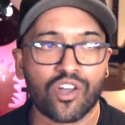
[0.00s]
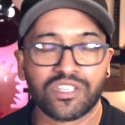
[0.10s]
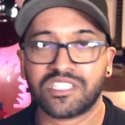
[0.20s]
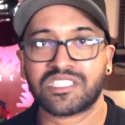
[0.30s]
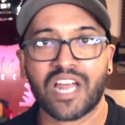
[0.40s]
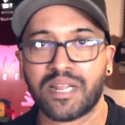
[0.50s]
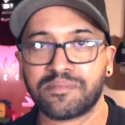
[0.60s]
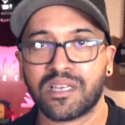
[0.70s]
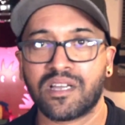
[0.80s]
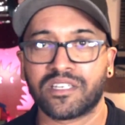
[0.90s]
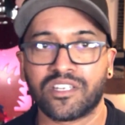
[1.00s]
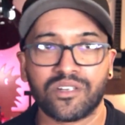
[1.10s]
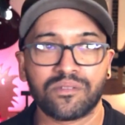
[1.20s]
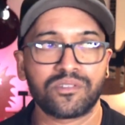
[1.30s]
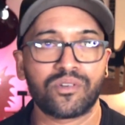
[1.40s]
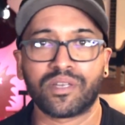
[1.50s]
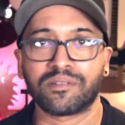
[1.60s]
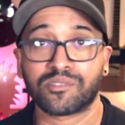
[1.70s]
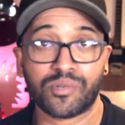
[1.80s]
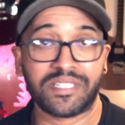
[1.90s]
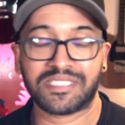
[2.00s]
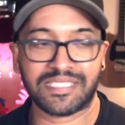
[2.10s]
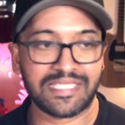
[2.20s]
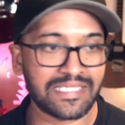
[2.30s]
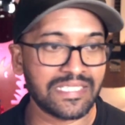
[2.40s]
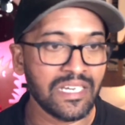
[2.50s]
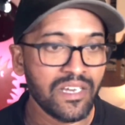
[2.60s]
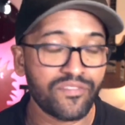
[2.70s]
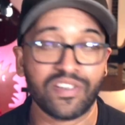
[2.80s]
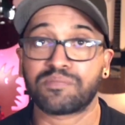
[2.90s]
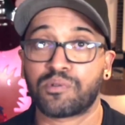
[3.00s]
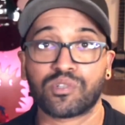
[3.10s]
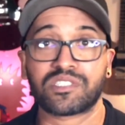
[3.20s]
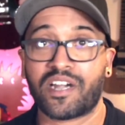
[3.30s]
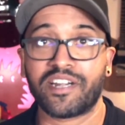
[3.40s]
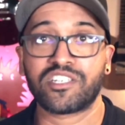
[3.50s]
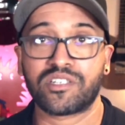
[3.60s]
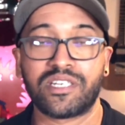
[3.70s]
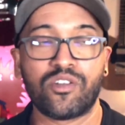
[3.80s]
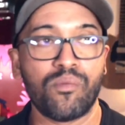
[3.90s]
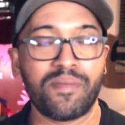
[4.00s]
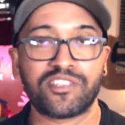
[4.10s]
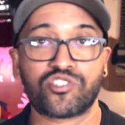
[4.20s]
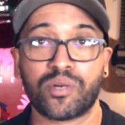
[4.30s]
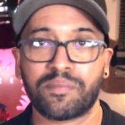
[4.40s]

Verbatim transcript: These startups are, you know, going crazy, and Facebook was starting to go mainstream.